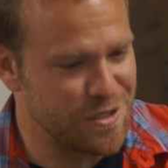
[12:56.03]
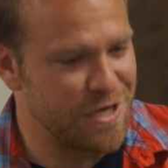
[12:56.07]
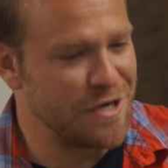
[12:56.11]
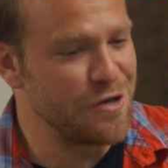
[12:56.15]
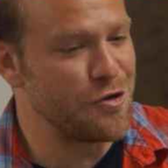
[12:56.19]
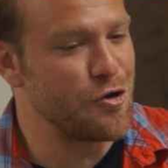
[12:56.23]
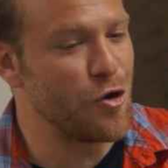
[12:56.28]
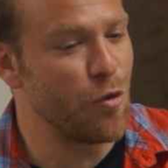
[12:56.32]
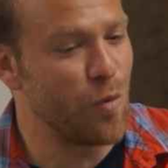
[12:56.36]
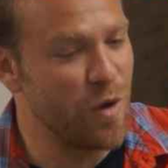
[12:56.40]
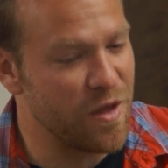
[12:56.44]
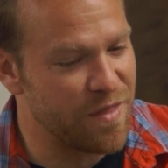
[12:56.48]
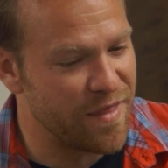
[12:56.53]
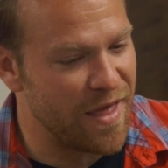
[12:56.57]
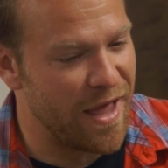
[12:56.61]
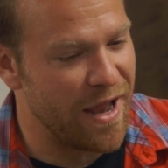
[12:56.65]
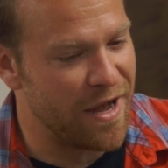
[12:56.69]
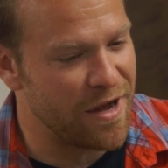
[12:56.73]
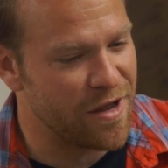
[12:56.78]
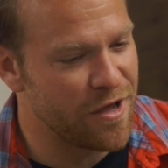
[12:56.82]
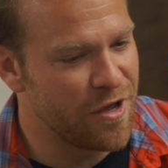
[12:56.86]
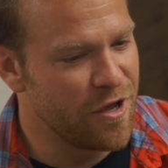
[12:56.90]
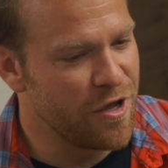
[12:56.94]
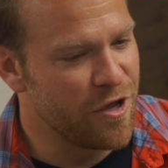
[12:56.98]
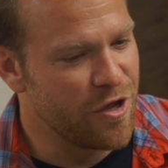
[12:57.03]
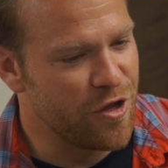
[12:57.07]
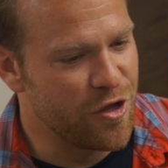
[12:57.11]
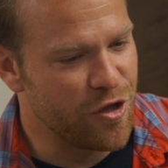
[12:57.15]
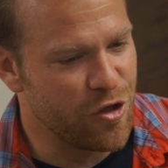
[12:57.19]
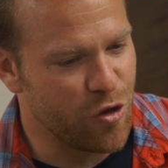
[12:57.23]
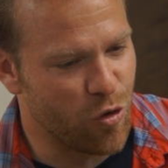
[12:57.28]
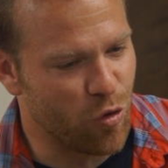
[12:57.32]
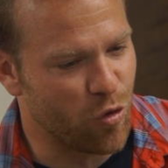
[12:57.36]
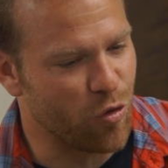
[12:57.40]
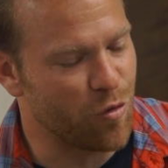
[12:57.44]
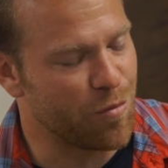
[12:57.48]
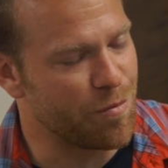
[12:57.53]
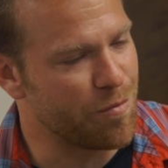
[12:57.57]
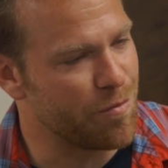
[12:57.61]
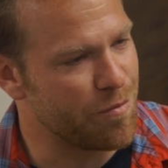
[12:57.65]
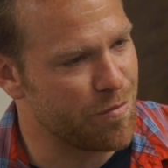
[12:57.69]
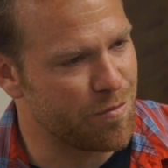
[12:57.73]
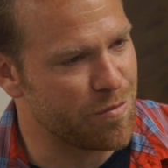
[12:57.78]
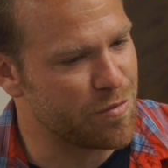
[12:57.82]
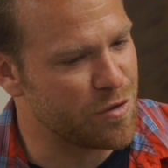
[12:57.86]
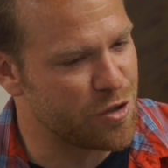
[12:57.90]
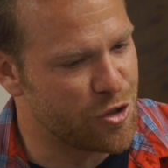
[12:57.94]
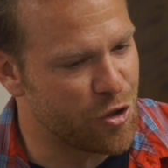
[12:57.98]
in doing that, you're
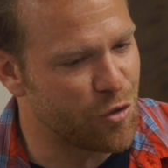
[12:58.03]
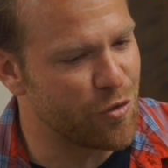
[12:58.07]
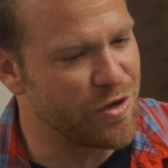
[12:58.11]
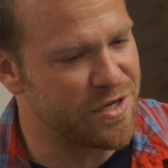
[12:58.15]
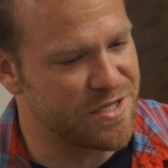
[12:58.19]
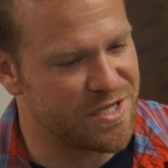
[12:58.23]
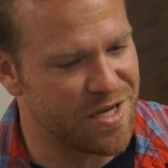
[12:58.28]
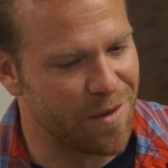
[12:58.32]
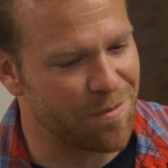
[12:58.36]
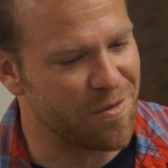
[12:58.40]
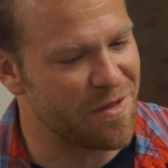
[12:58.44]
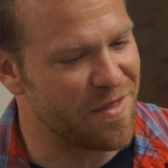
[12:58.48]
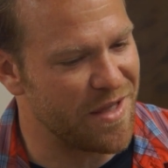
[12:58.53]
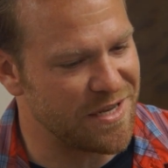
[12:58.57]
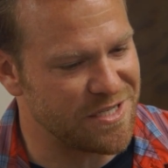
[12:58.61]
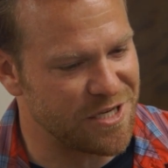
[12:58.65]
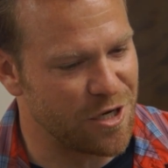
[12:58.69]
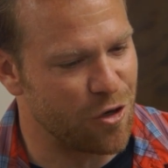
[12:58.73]
doing something that's